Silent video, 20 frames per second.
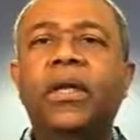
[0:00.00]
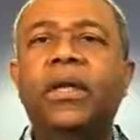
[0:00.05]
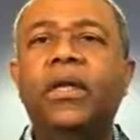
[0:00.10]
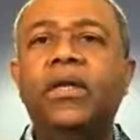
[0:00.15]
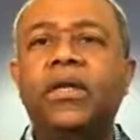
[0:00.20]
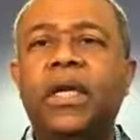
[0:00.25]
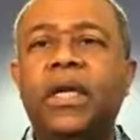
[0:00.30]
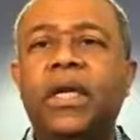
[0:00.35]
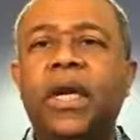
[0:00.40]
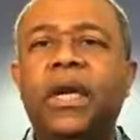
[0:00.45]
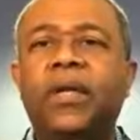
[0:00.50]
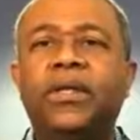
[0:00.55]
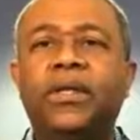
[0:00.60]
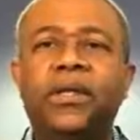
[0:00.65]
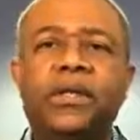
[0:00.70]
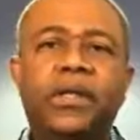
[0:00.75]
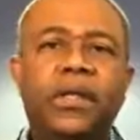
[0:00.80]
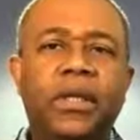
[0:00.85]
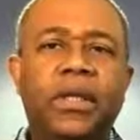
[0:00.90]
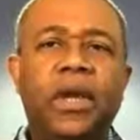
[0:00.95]

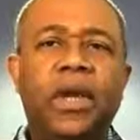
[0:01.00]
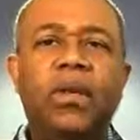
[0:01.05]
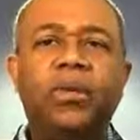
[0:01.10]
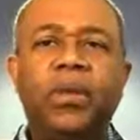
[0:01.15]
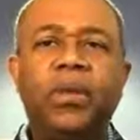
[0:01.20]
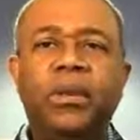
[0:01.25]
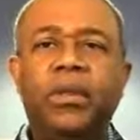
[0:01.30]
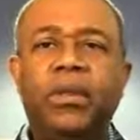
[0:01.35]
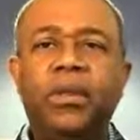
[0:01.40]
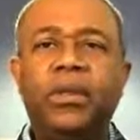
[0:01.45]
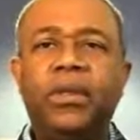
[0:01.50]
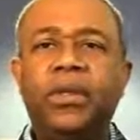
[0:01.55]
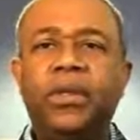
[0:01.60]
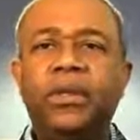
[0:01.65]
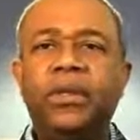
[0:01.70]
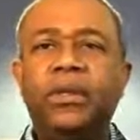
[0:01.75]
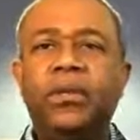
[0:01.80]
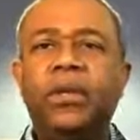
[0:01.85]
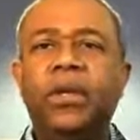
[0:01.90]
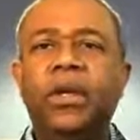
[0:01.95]
teenagers and young people
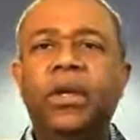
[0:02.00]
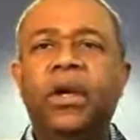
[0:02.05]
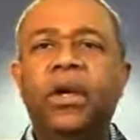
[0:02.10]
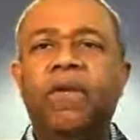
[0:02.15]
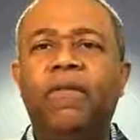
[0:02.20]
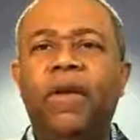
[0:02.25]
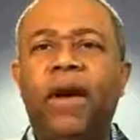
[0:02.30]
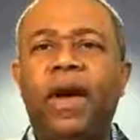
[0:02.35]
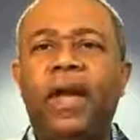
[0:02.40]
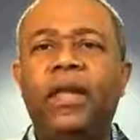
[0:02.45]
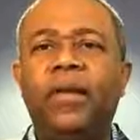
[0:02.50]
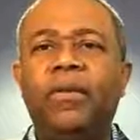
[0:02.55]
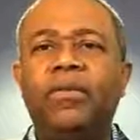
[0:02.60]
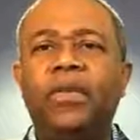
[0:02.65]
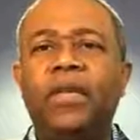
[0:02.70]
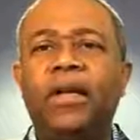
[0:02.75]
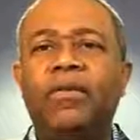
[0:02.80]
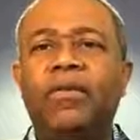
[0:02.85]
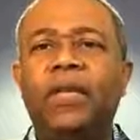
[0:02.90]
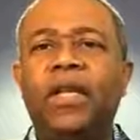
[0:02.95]
to find
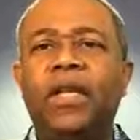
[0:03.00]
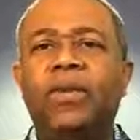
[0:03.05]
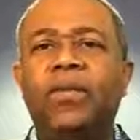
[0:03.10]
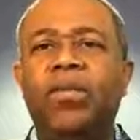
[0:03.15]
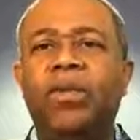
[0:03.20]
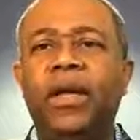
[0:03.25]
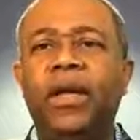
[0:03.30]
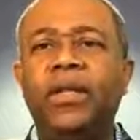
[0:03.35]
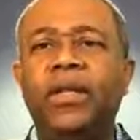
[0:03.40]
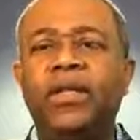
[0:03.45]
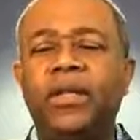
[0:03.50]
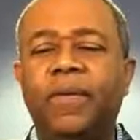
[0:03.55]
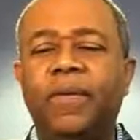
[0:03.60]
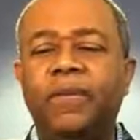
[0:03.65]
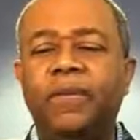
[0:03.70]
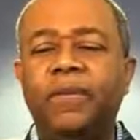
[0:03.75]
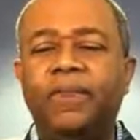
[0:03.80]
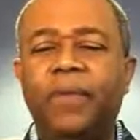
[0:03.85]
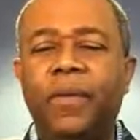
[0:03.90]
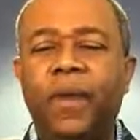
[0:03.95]
themselves at the place
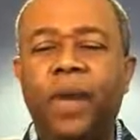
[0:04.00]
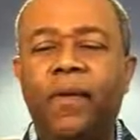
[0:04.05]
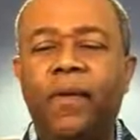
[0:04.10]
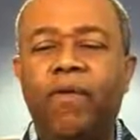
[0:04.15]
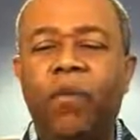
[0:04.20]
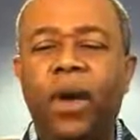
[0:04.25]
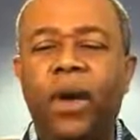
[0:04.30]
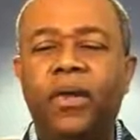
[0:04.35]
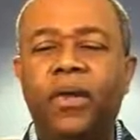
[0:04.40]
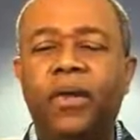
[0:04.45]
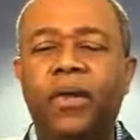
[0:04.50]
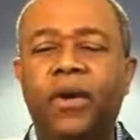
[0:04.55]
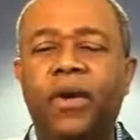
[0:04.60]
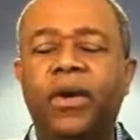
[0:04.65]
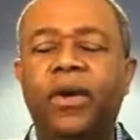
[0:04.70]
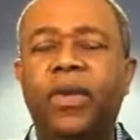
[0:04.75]
of where they are